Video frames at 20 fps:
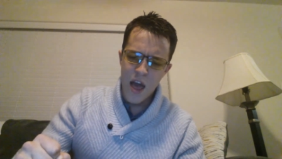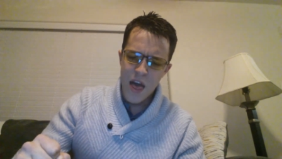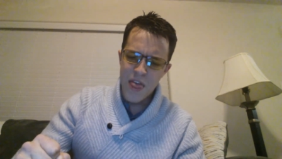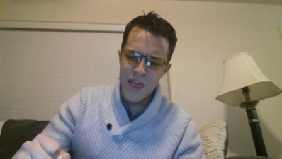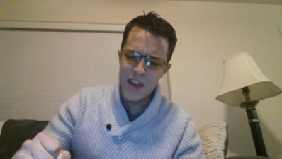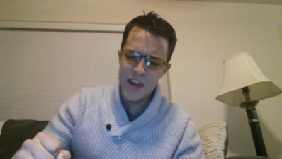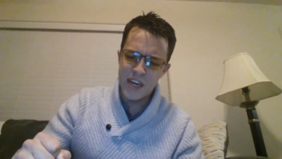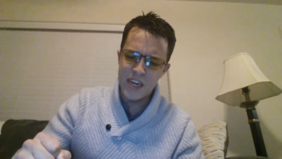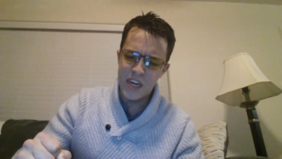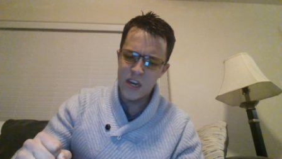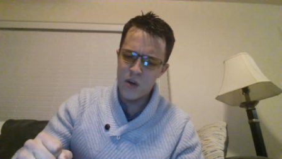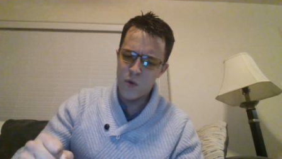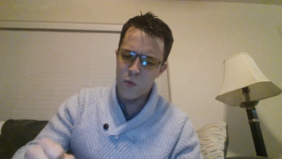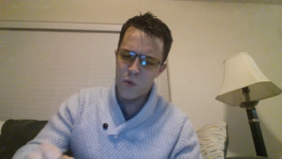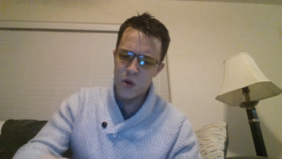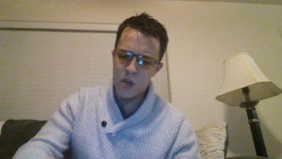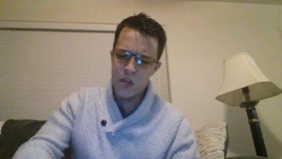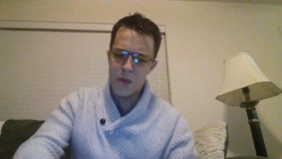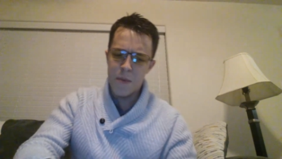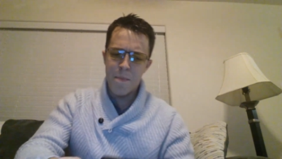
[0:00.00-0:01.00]
then it didn't
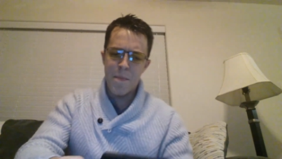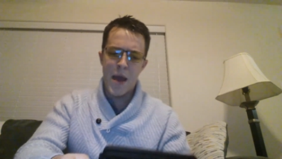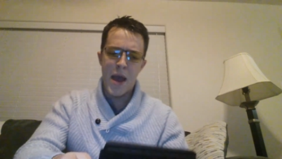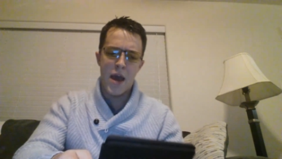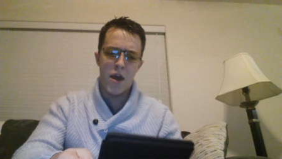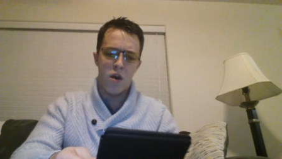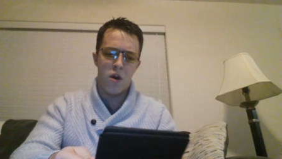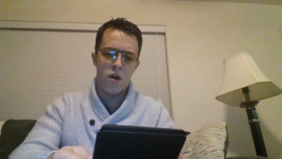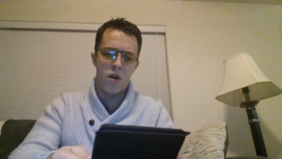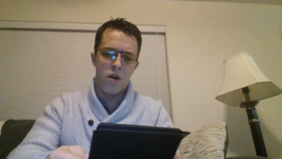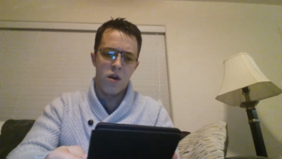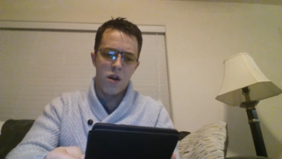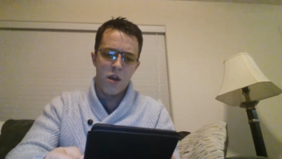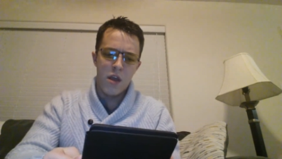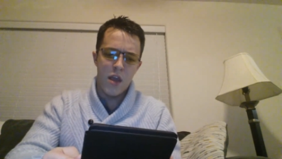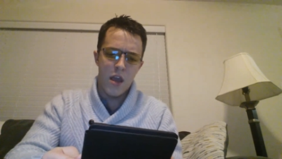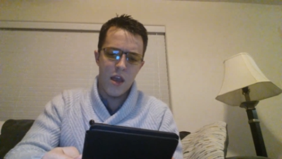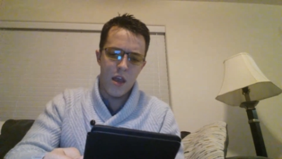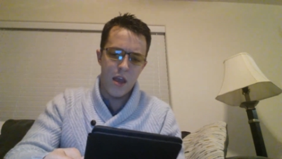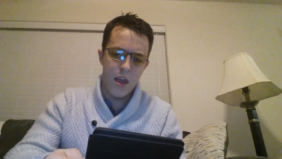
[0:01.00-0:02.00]
really matter
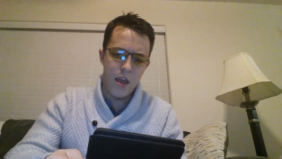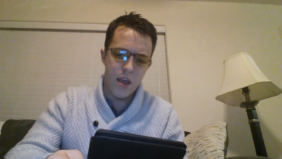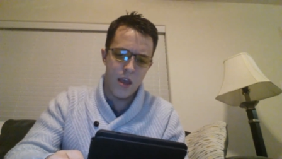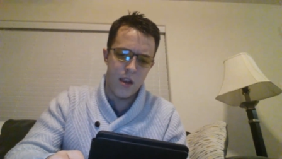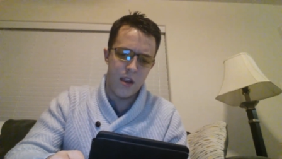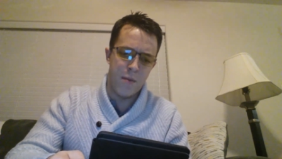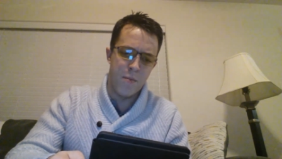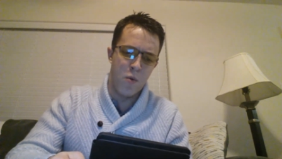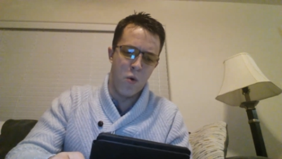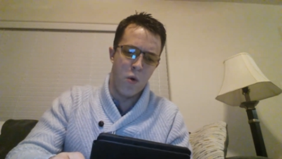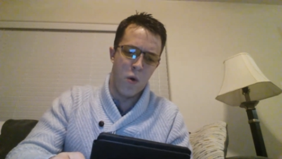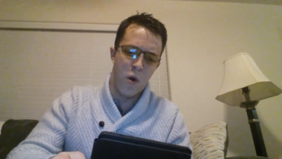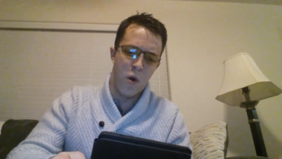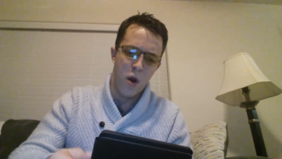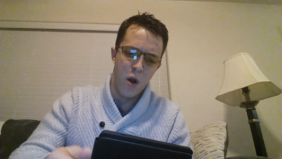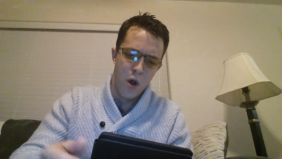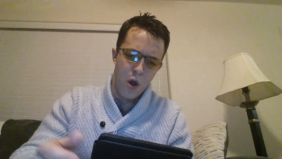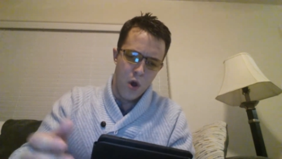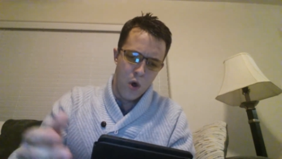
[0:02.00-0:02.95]
anymore